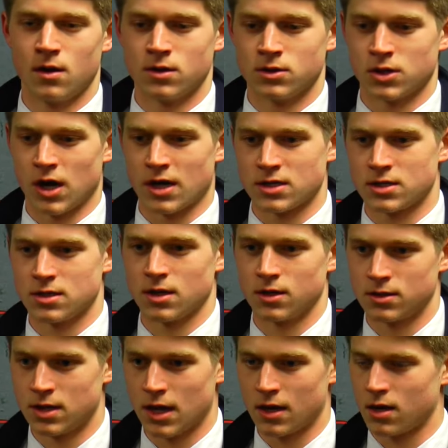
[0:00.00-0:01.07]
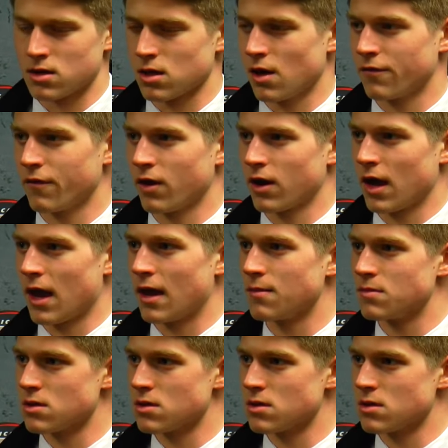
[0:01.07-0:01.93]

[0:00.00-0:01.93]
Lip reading: tries to take us off our game.